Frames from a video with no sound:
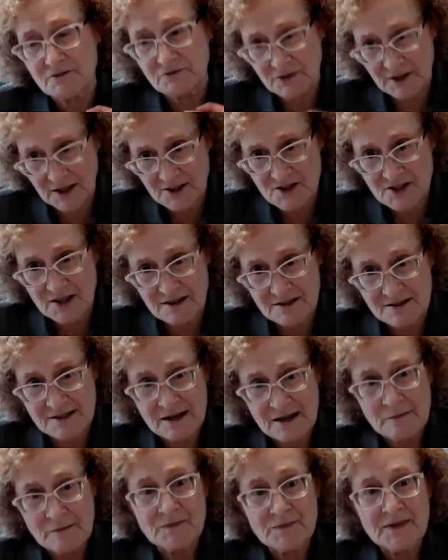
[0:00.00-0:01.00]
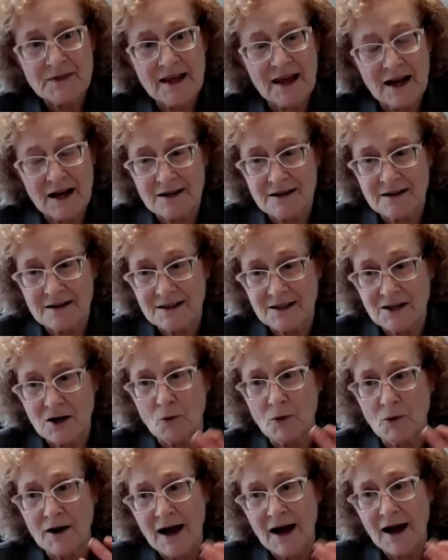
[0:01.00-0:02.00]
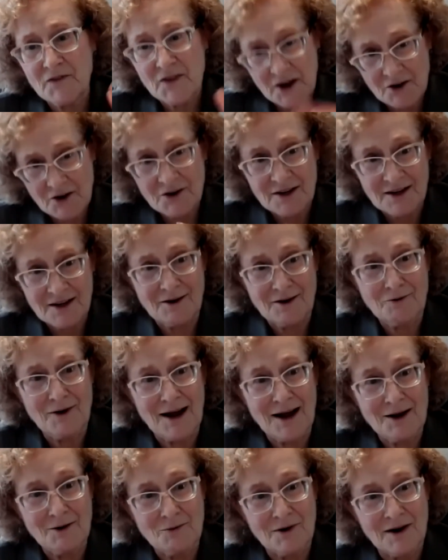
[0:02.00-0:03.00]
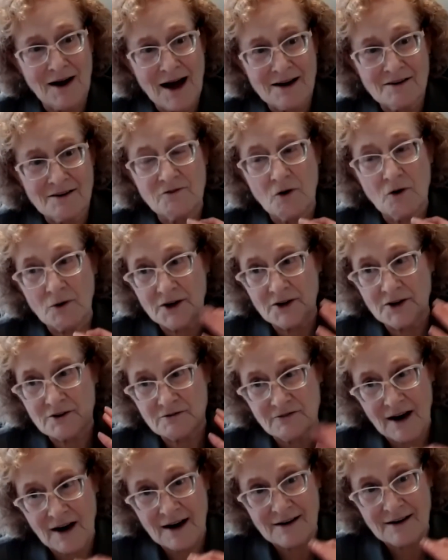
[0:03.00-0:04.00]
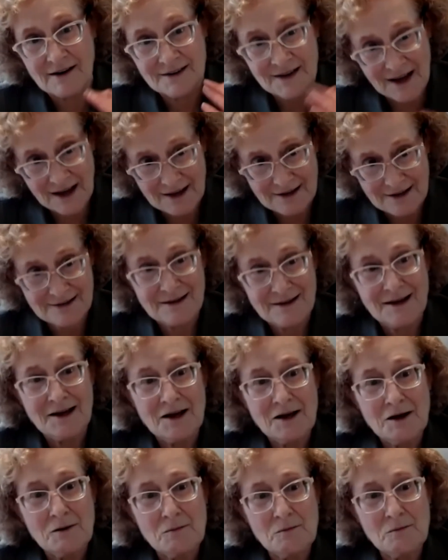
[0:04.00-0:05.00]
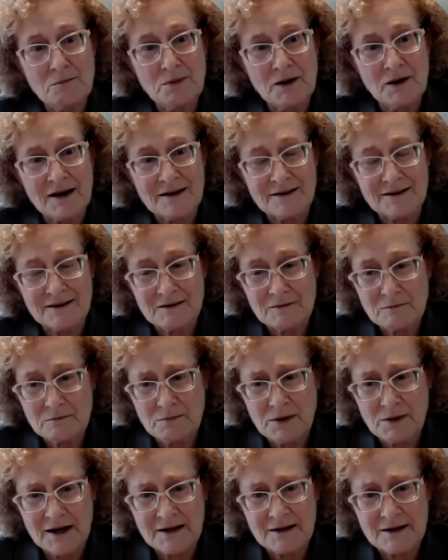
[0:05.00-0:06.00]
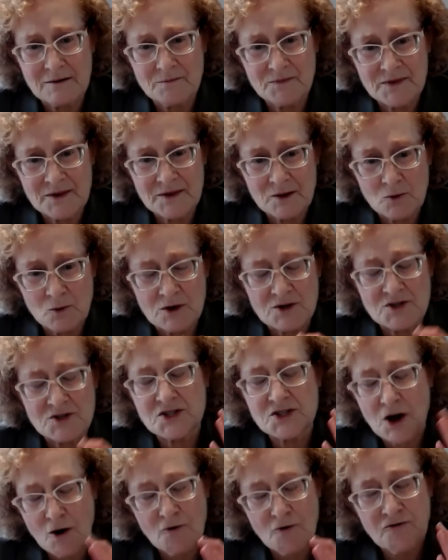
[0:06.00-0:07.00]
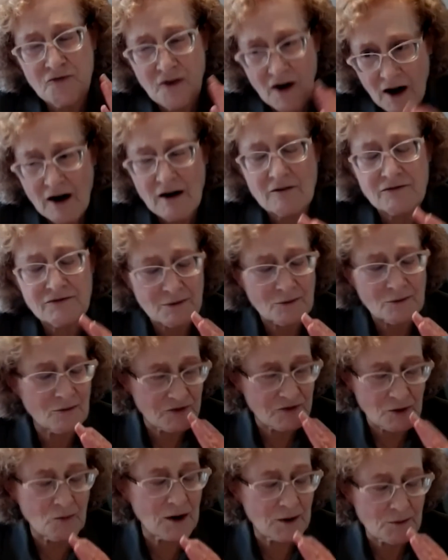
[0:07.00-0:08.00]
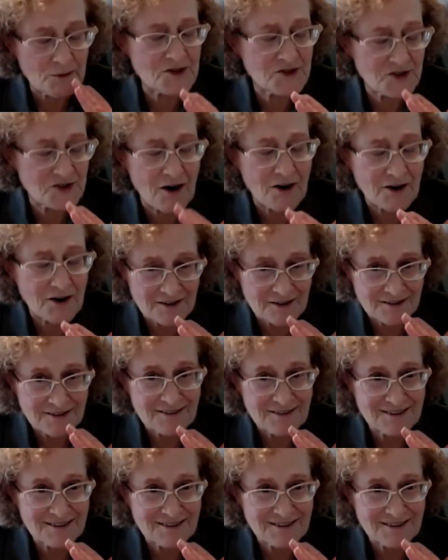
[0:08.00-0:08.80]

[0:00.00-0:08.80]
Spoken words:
franchise. And, we're not there yet, right? We're not in voting nirvana yet, but we're so far from when we started,